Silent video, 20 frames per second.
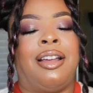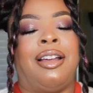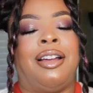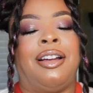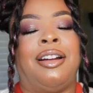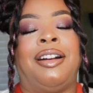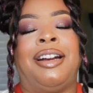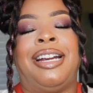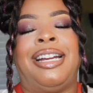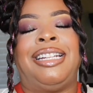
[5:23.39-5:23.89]

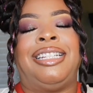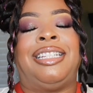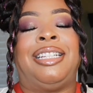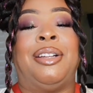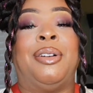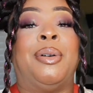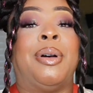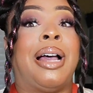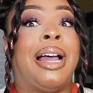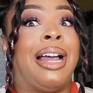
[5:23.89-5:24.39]
All right,
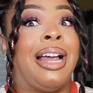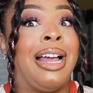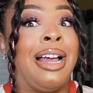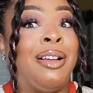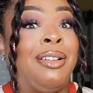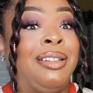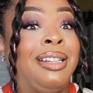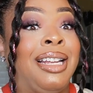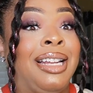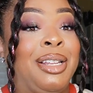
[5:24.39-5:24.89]
so
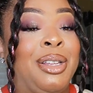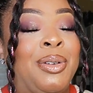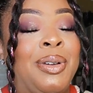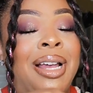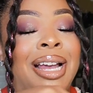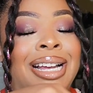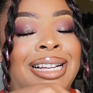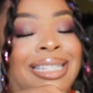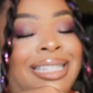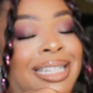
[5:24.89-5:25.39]
I'll let you
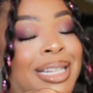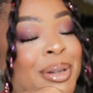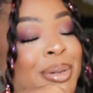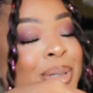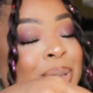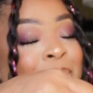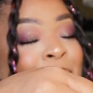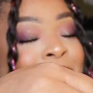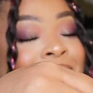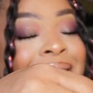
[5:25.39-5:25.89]
guys see
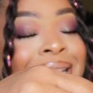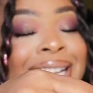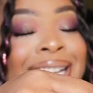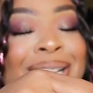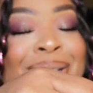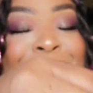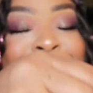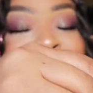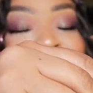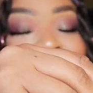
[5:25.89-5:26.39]
which one I
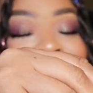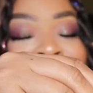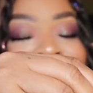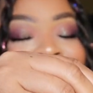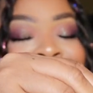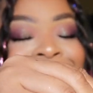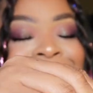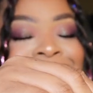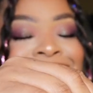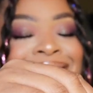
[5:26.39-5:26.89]
get
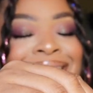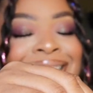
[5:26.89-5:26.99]
first.